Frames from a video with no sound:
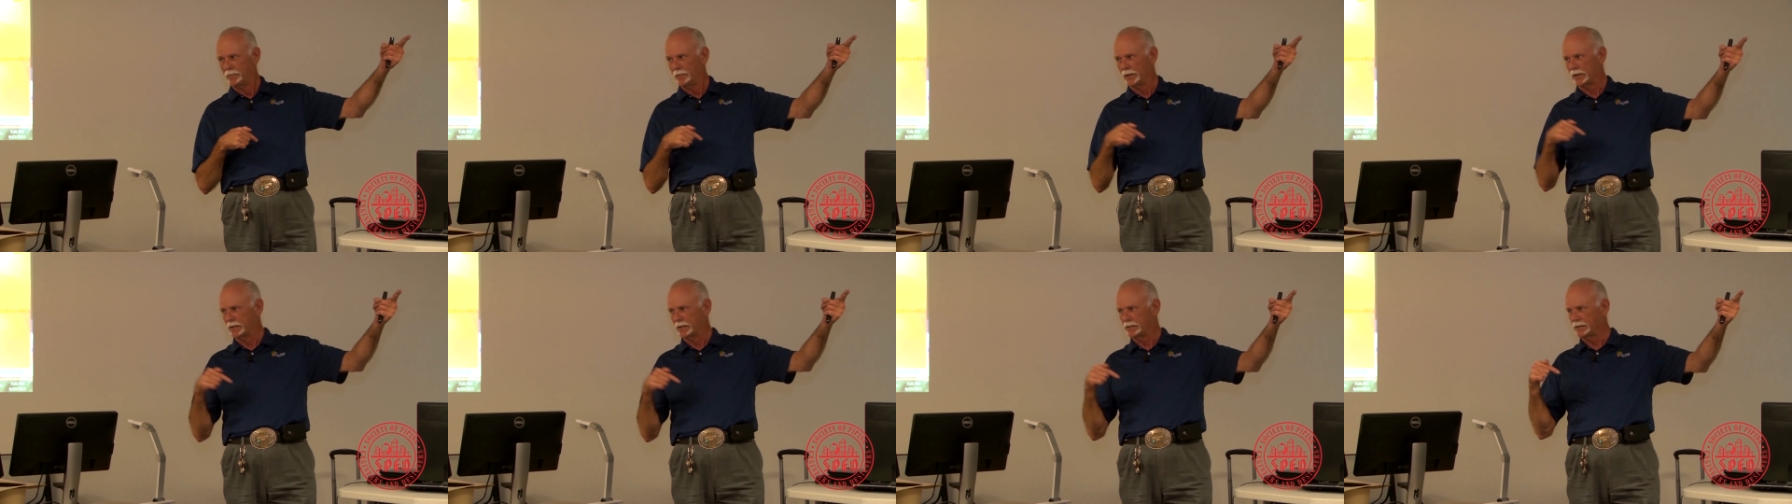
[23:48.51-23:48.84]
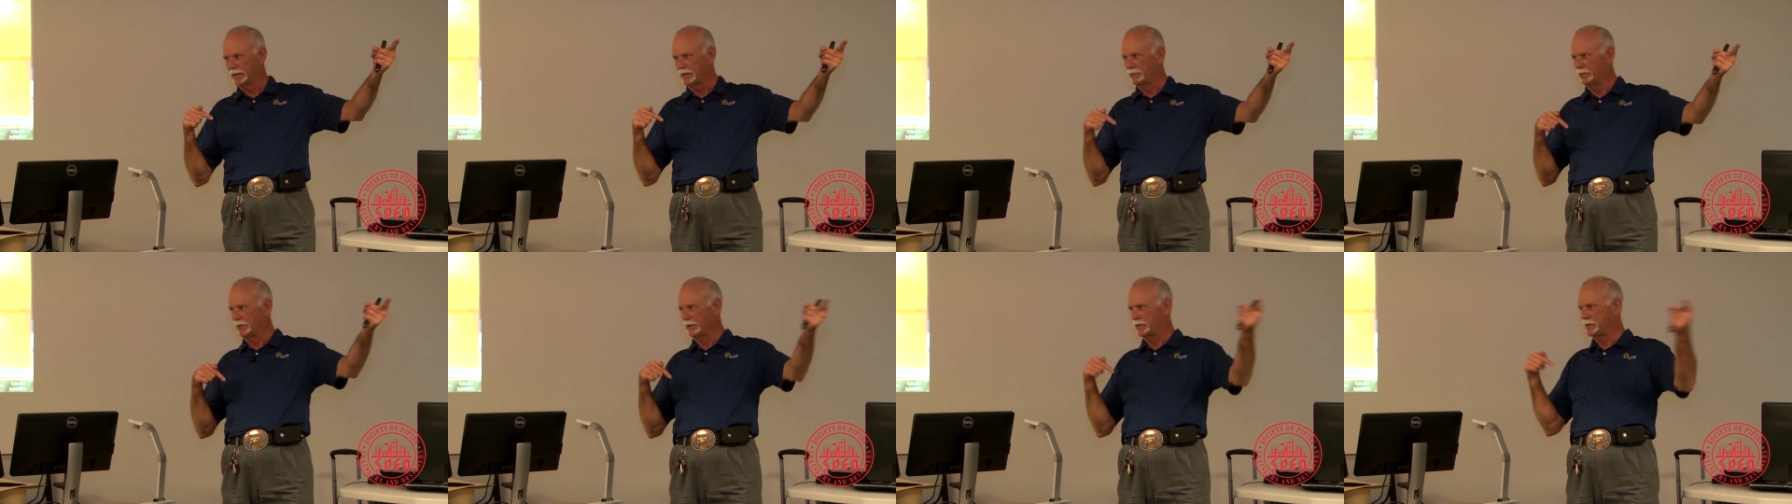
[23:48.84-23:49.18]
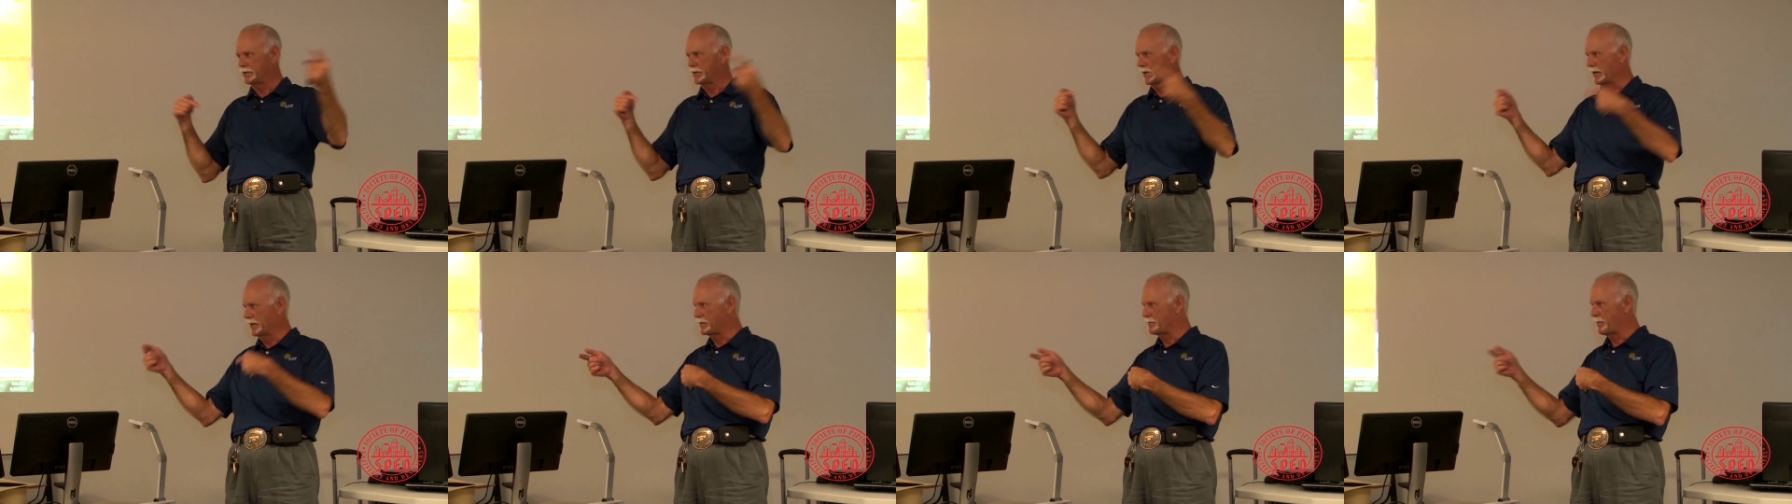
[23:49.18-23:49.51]
because they want to
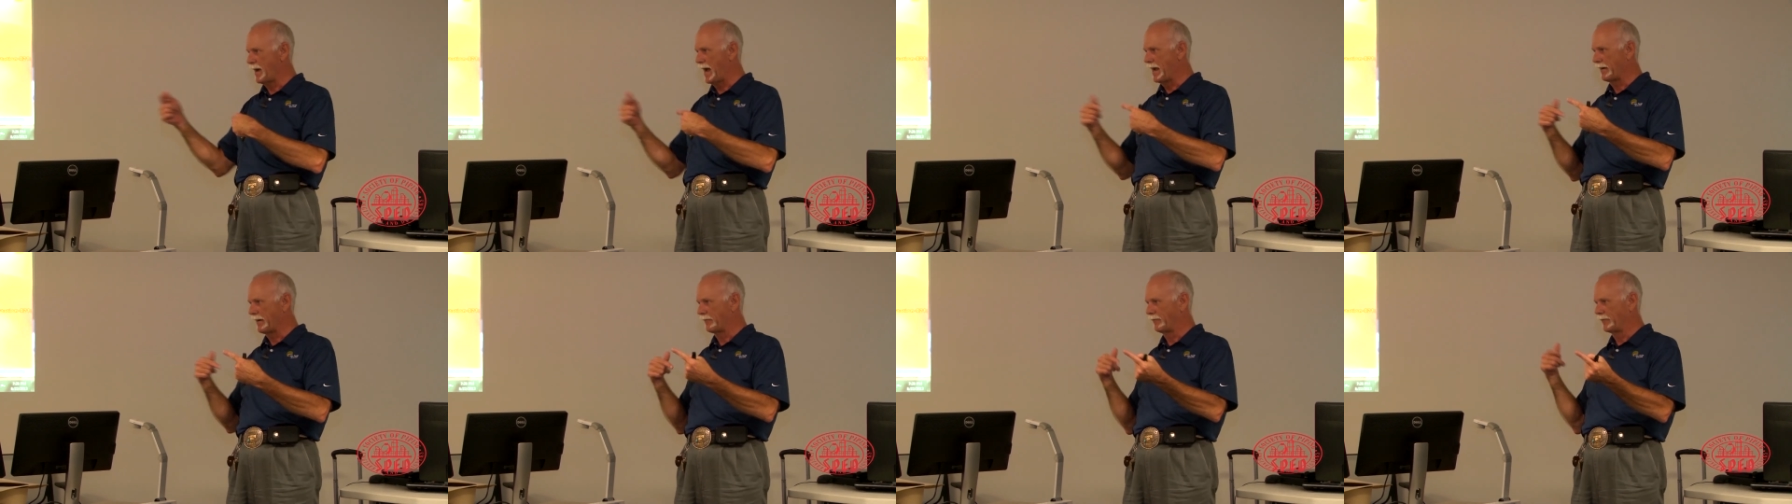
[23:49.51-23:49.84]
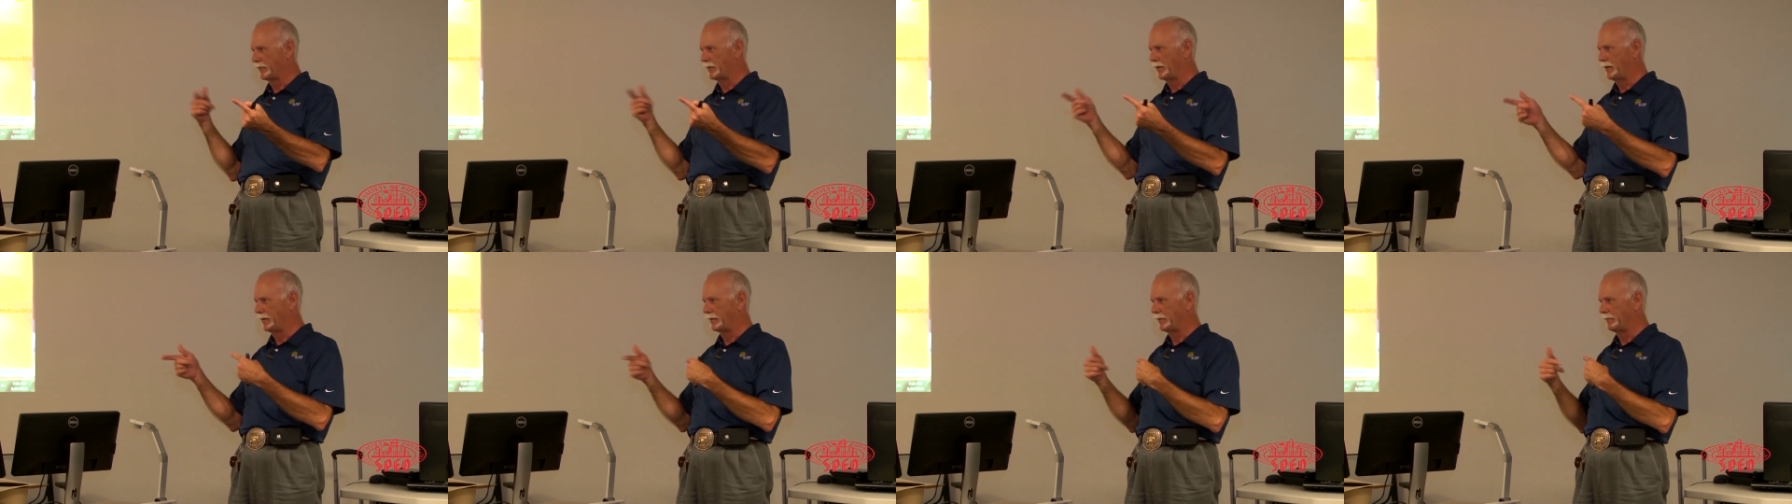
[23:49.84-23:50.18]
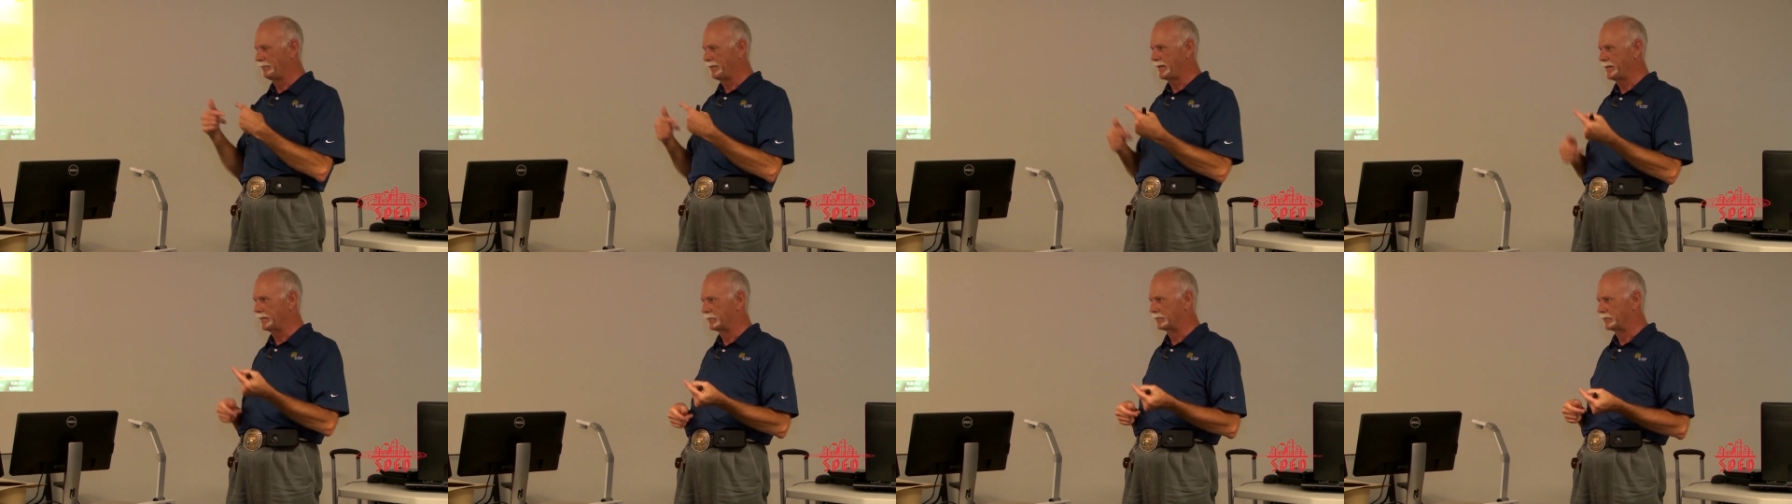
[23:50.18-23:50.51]
charge back for all the
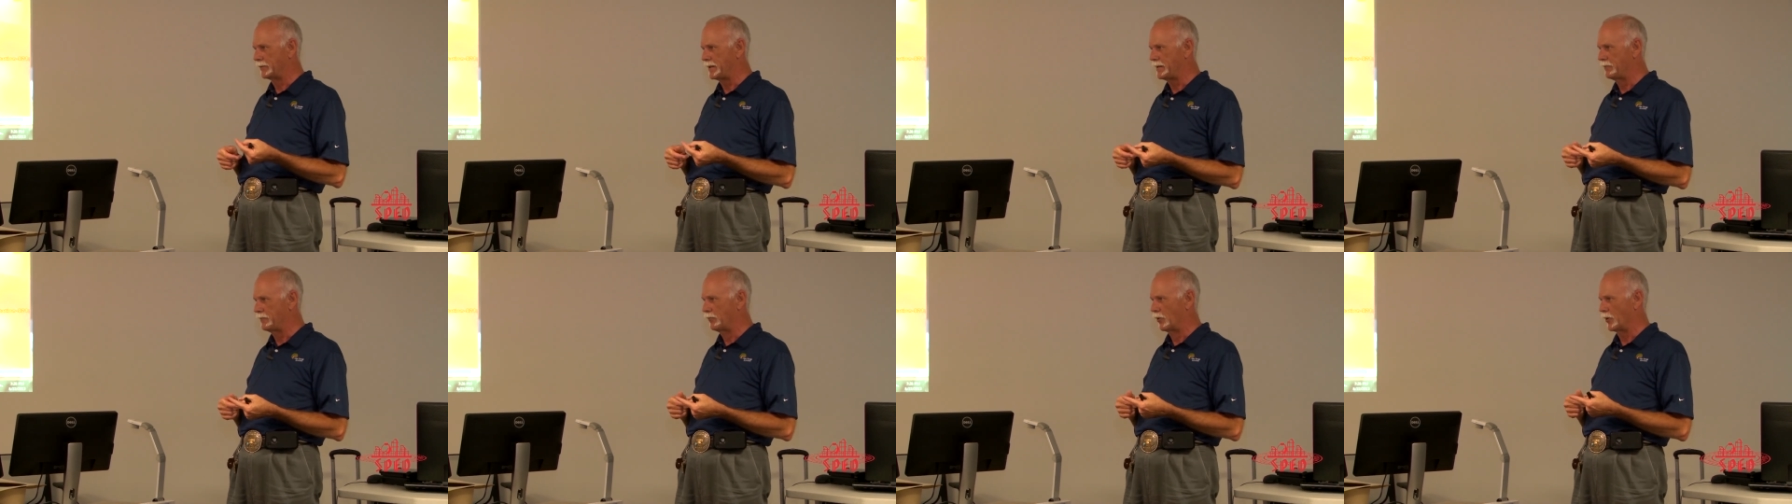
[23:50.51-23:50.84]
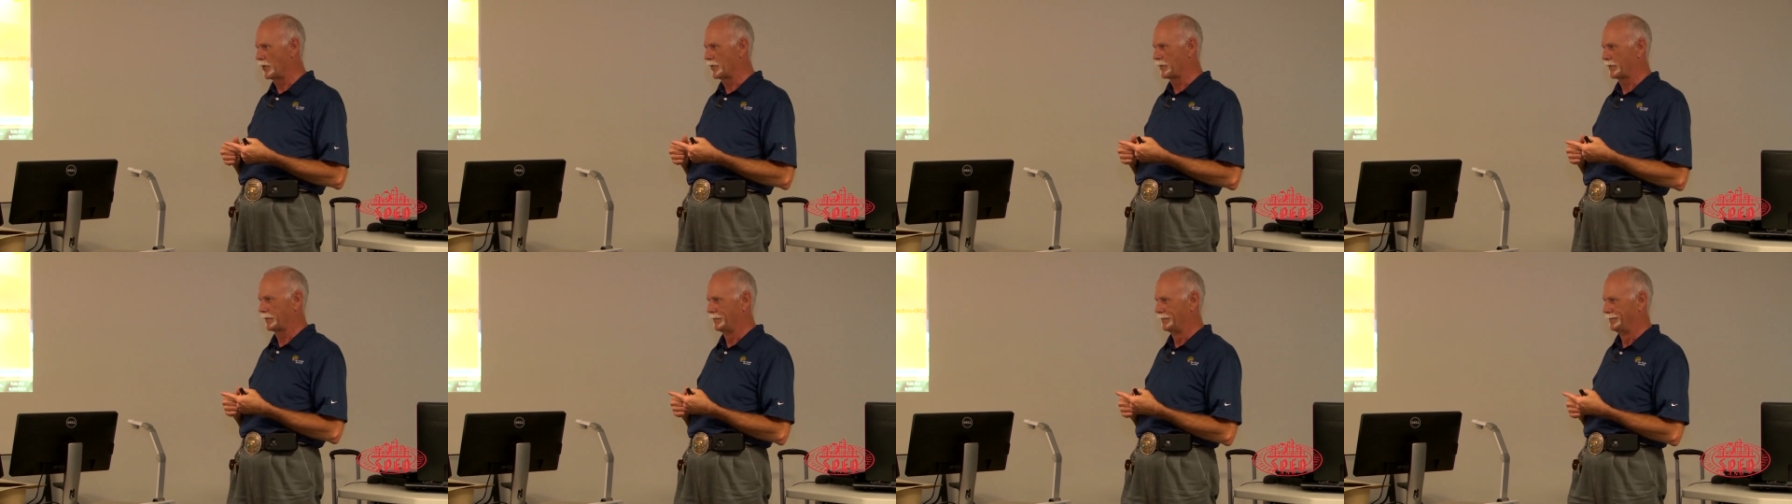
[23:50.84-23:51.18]
field rework